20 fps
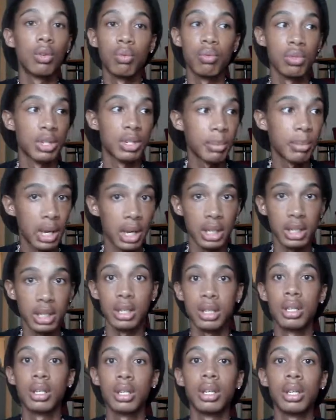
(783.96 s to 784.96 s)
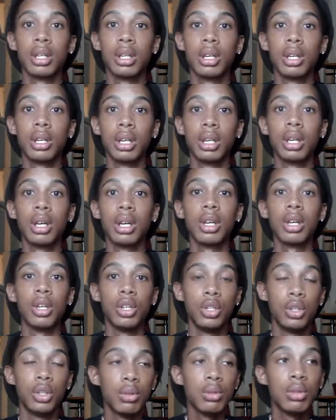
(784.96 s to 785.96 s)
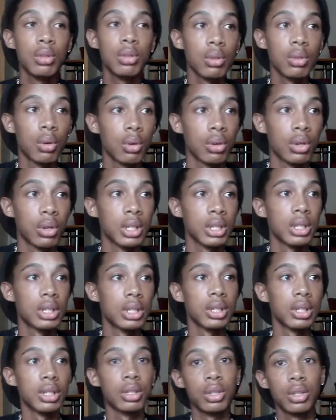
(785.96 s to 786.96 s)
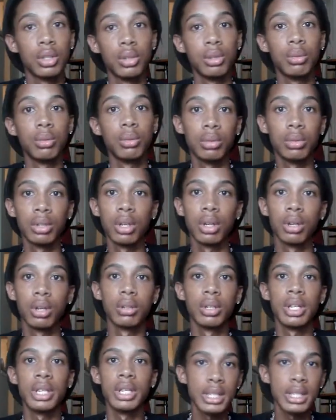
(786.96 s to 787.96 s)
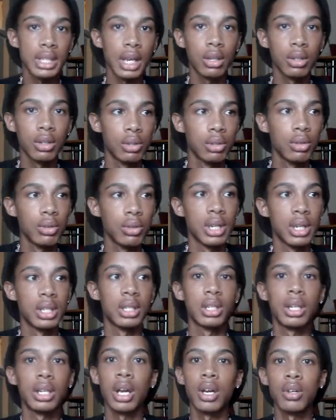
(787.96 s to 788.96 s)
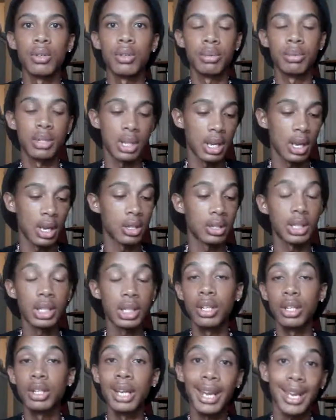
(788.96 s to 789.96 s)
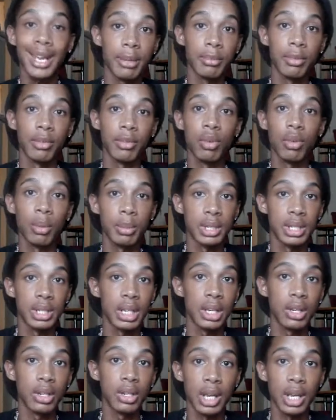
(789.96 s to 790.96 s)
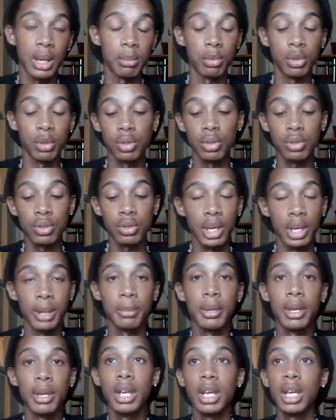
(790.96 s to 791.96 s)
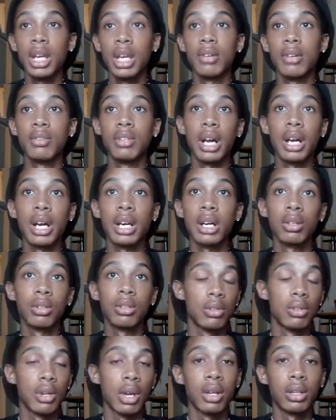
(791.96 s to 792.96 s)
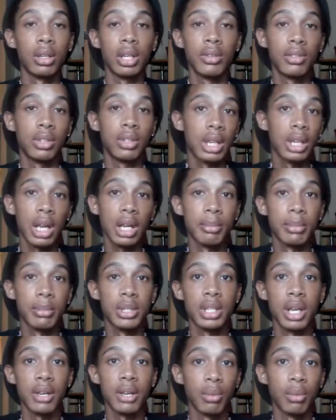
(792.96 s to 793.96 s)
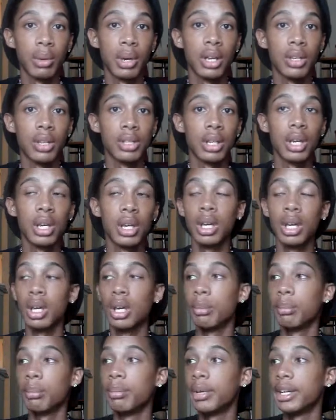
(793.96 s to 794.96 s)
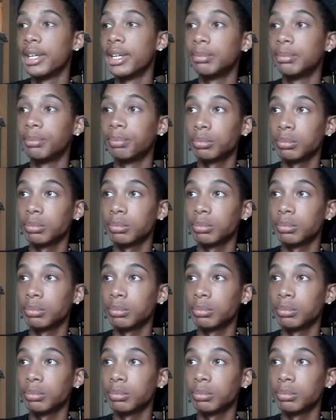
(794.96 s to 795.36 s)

response. You use auras to, this is how you do this, and I'll say your name if you want me to say your name, your username. If not, I'll leave it anonymous to everyone else. But